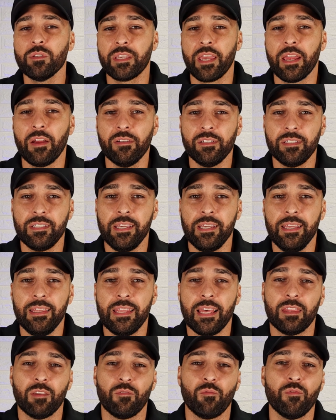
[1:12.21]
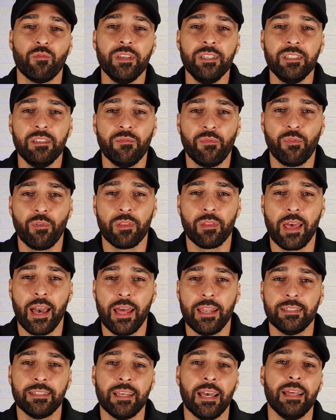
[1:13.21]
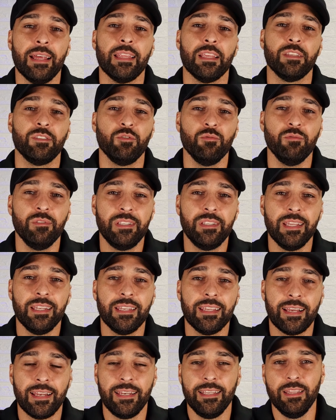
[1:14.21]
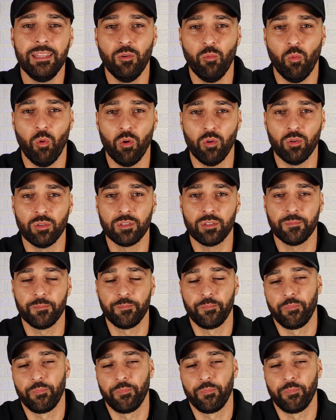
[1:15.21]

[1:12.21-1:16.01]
guarantee that the reason for that is that you didn't clean the walls.